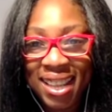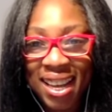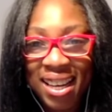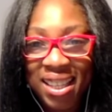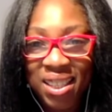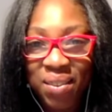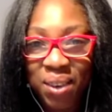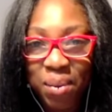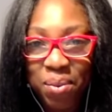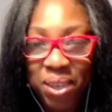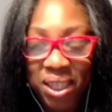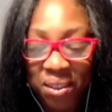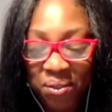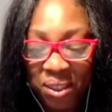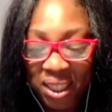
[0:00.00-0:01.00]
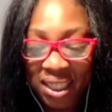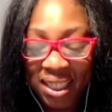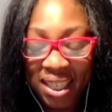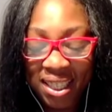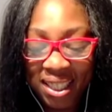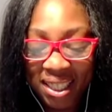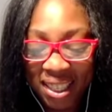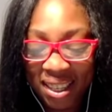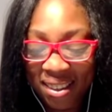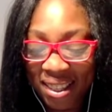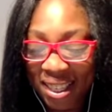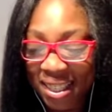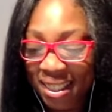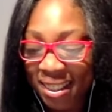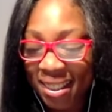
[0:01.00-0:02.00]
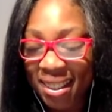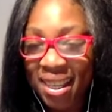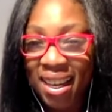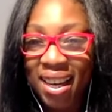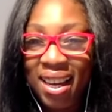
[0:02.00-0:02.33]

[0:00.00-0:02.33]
Energy vibration for the Sagittarius.